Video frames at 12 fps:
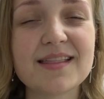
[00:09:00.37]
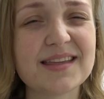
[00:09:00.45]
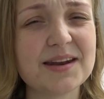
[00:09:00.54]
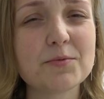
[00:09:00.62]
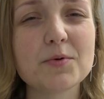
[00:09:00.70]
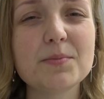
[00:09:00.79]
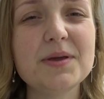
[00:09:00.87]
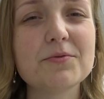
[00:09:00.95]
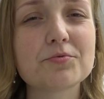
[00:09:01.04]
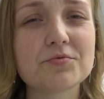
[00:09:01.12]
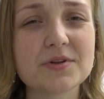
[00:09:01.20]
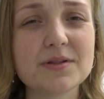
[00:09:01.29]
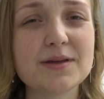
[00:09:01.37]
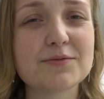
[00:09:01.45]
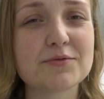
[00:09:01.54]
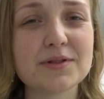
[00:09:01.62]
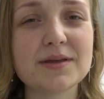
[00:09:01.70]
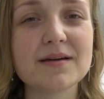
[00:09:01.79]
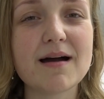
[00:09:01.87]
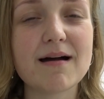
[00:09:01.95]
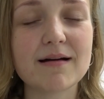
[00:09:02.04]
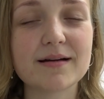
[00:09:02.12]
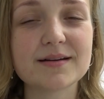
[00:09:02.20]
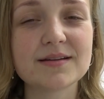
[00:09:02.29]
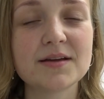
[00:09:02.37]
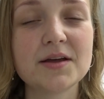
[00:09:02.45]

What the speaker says: then it will be really, really hard